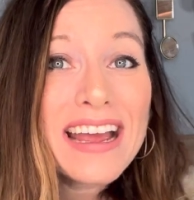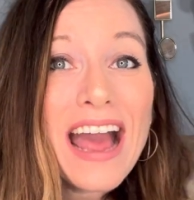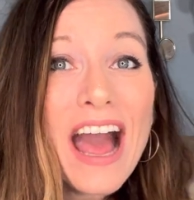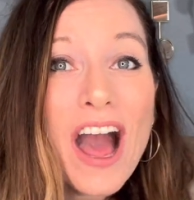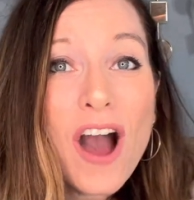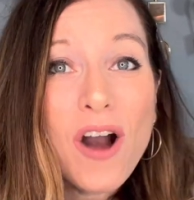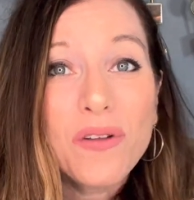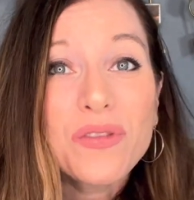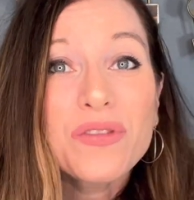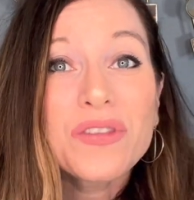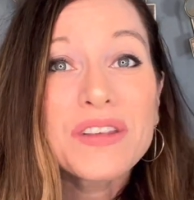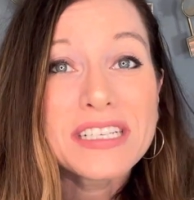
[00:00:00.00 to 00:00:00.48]

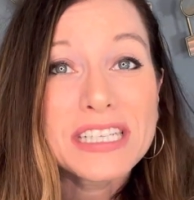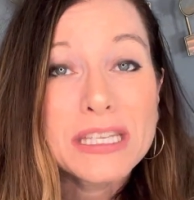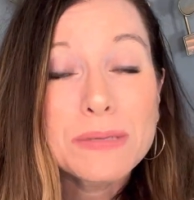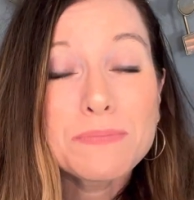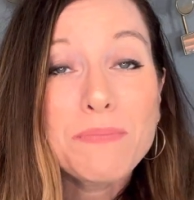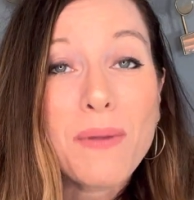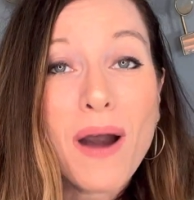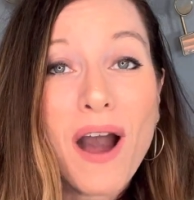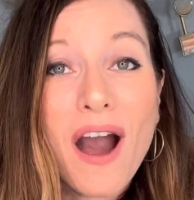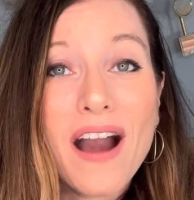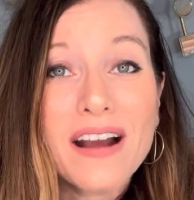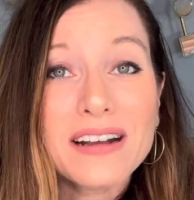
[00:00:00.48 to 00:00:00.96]
out this
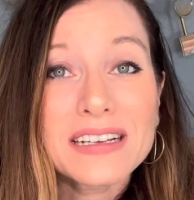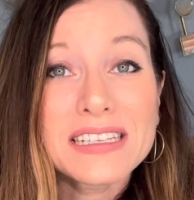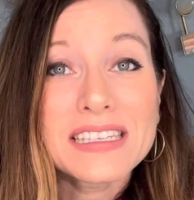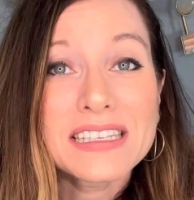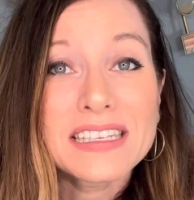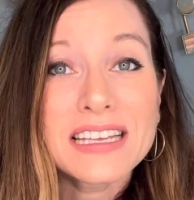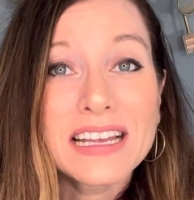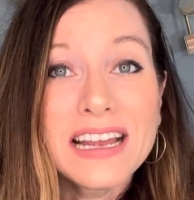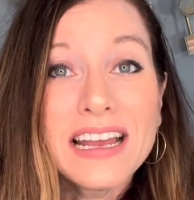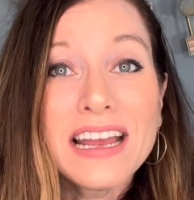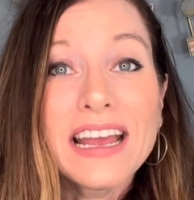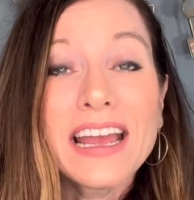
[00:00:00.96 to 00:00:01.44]

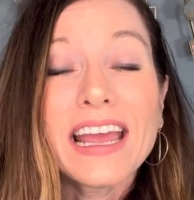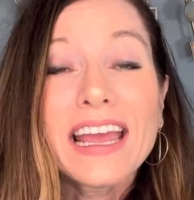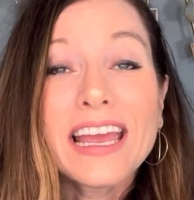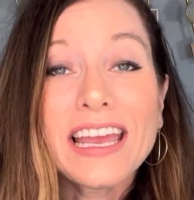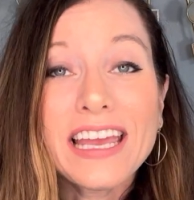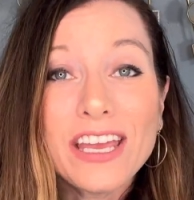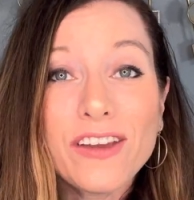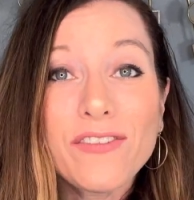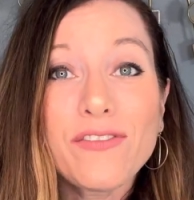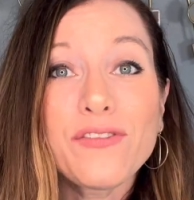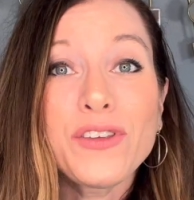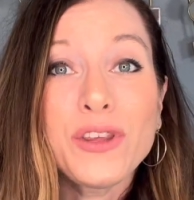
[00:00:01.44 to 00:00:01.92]
box
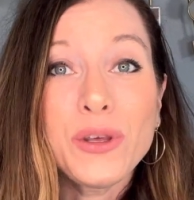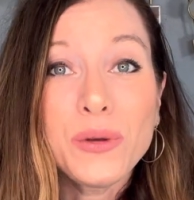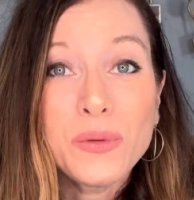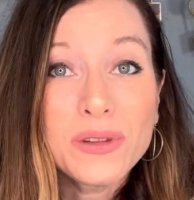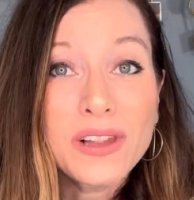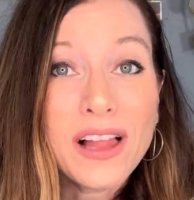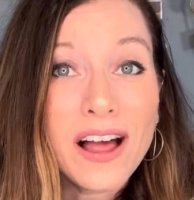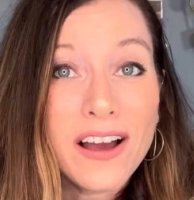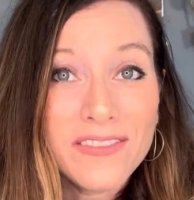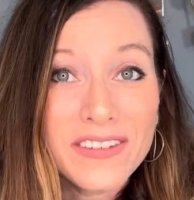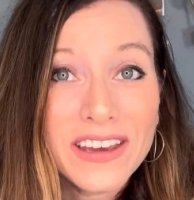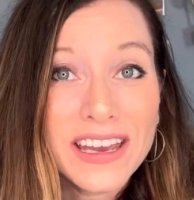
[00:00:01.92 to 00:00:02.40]
if you
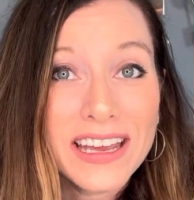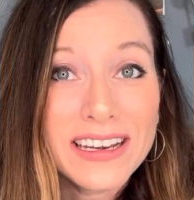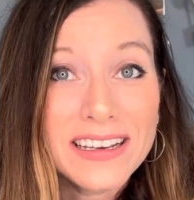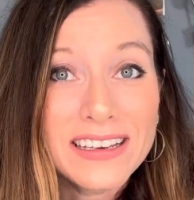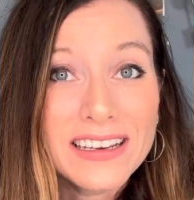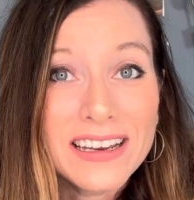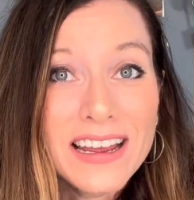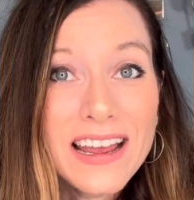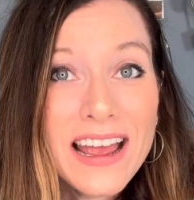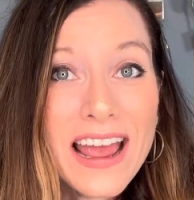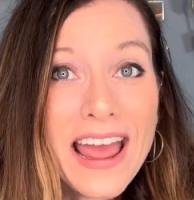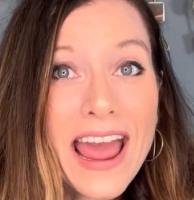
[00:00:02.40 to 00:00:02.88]
love it,
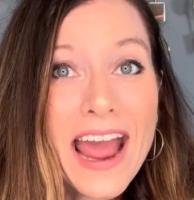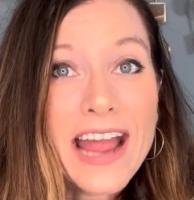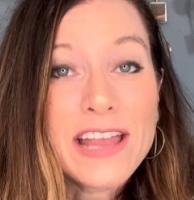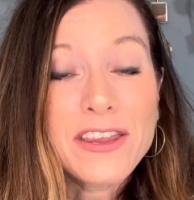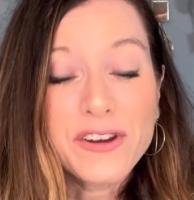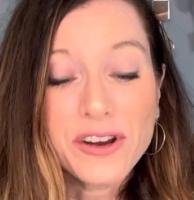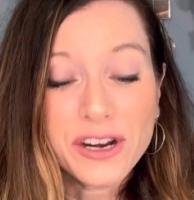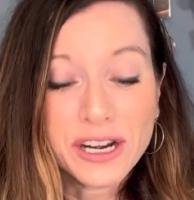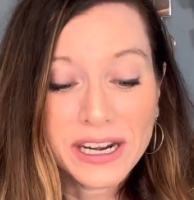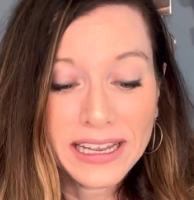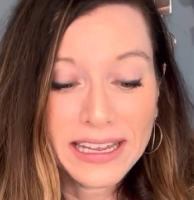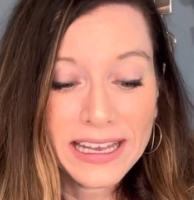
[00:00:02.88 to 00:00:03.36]
and
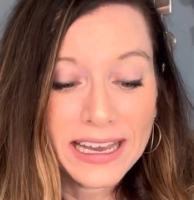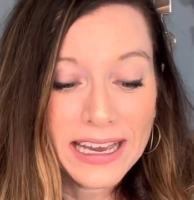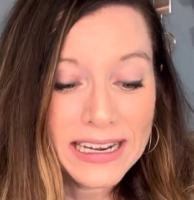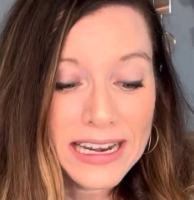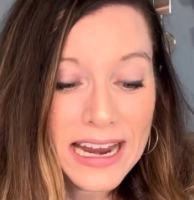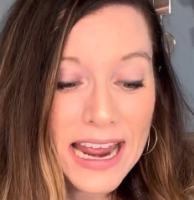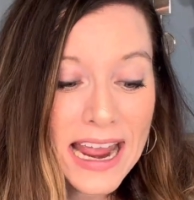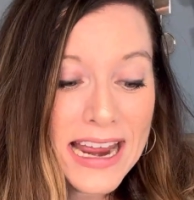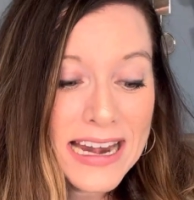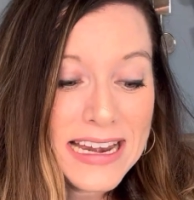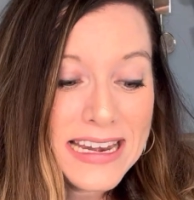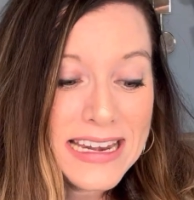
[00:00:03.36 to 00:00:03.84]
you're gonna
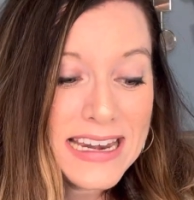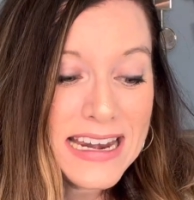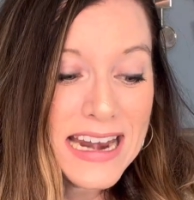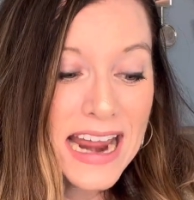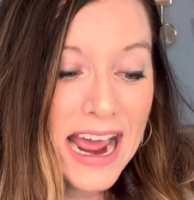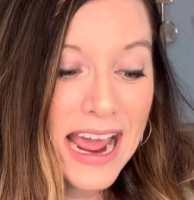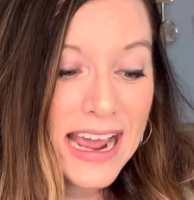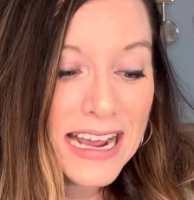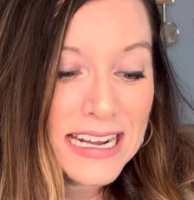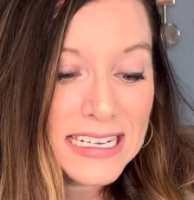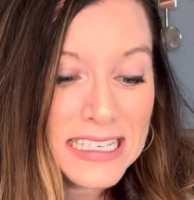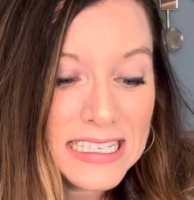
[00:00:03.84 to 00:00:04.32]
get a
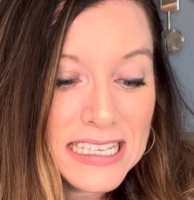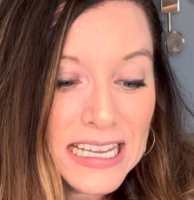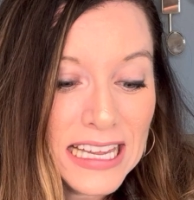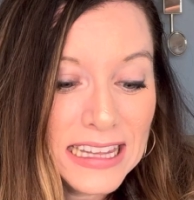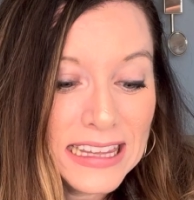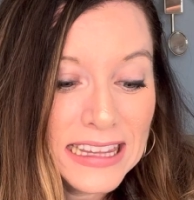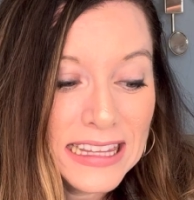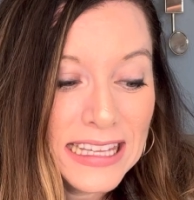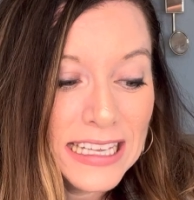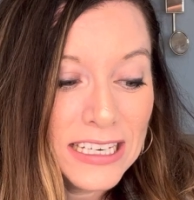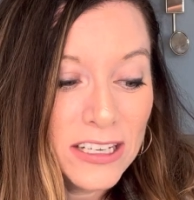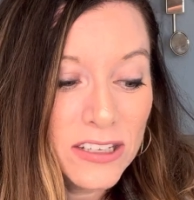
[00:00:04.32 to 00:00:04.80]
nice
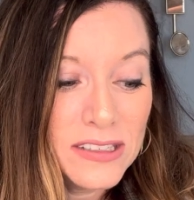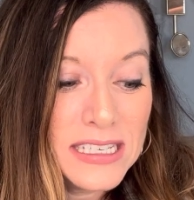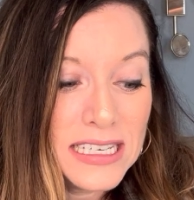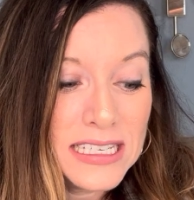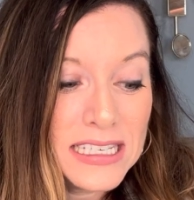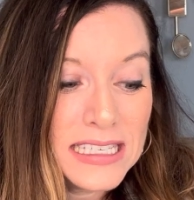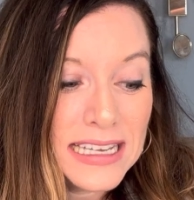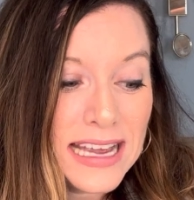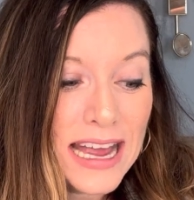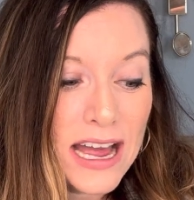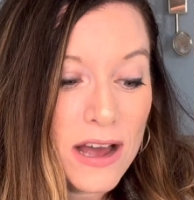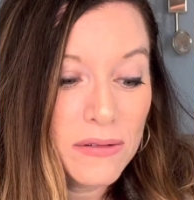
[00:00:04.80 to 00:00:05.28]
little
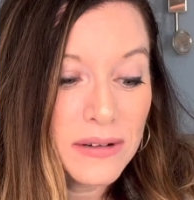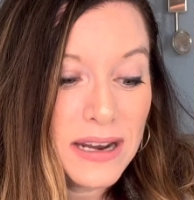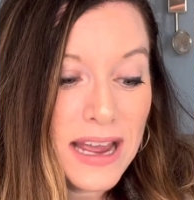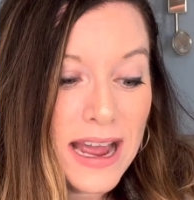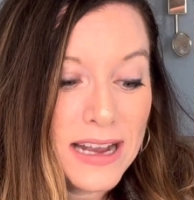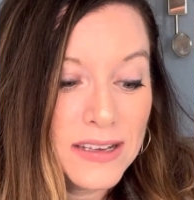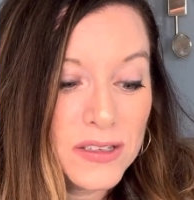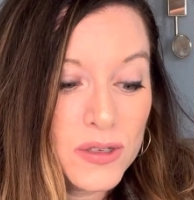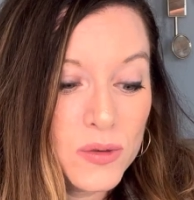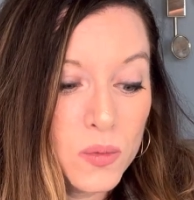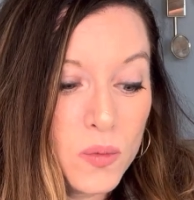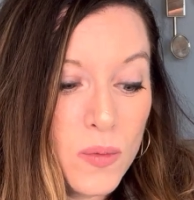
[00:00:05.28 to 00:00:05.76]
discount
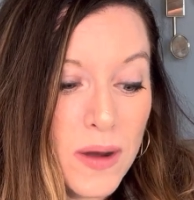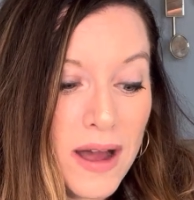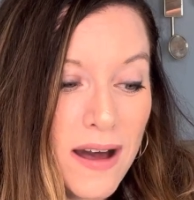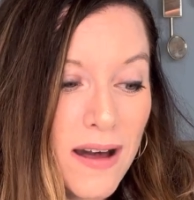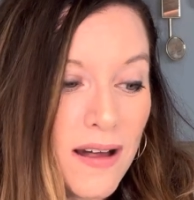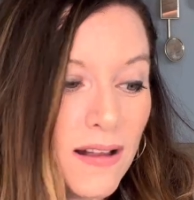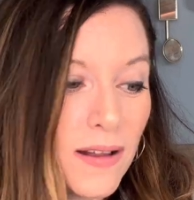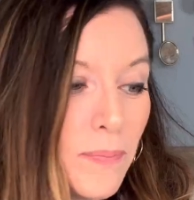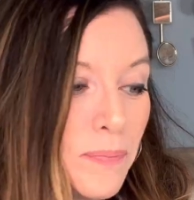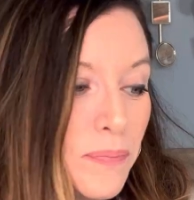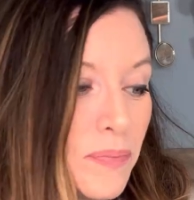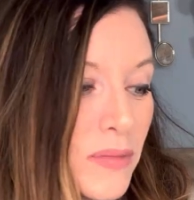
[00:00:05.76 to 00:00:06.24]
as
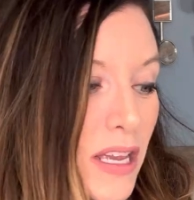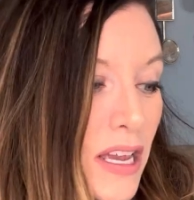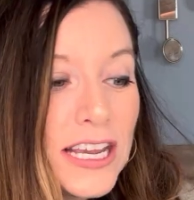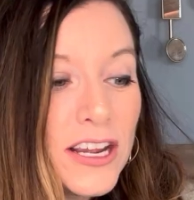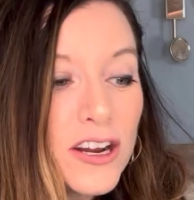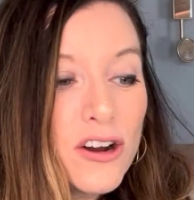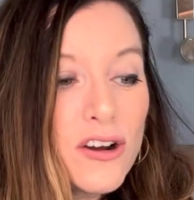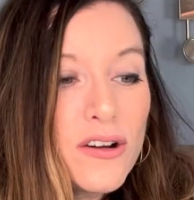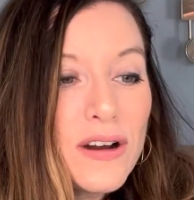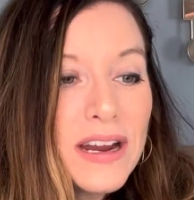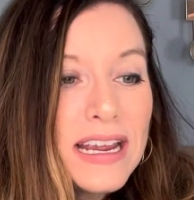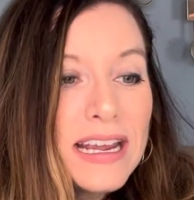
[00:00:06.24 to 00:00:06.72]
well.
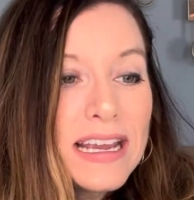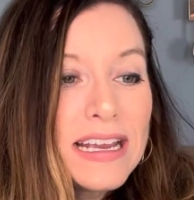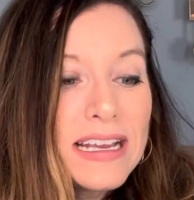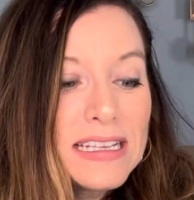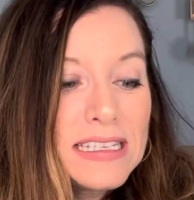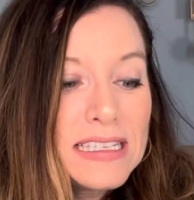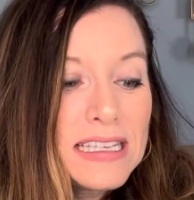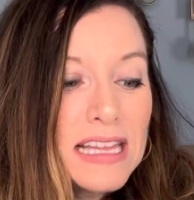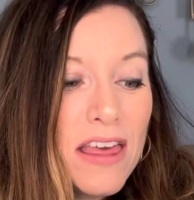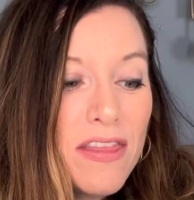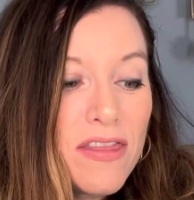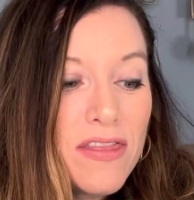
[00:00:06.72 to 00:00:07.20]
Here
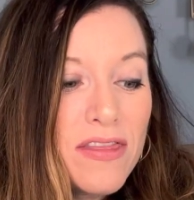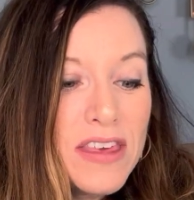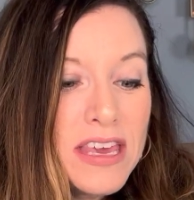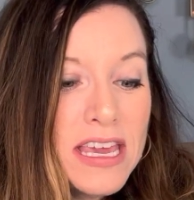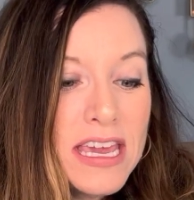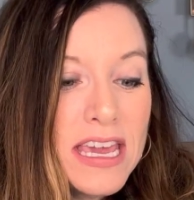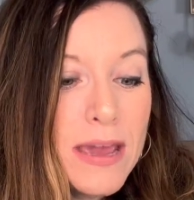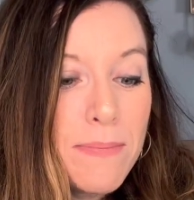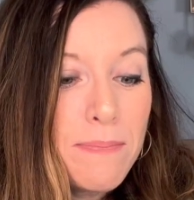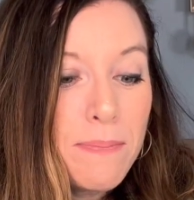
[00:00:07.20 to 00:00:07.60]
is the